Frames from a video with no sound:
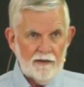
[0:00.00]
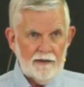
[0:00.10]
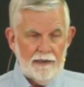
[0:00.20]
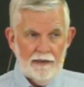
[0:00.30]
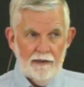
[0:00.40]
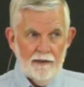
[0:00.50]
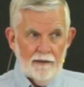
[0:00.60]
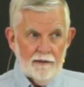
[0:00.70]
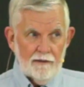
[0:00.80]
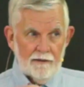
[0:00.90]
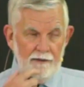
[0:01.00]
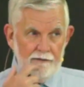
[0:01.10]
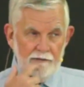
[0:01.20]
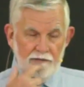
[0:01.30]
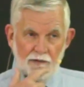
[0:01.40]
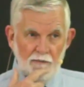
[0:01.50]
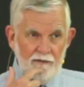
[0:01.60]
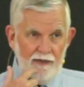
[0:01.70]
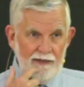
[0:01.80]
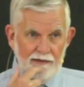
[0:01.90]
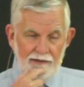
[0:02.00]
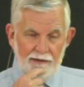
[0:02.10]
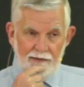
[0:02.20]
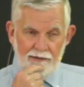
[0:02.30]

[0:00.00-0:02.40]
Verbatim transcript: Okay. Now, some of that,